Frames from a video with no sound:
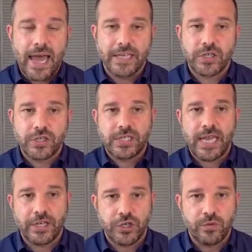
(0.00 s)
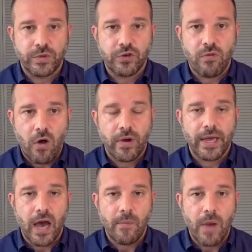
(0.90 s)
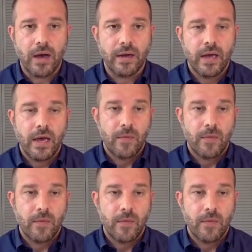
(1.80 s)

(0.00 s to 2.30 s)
as her stature was growing among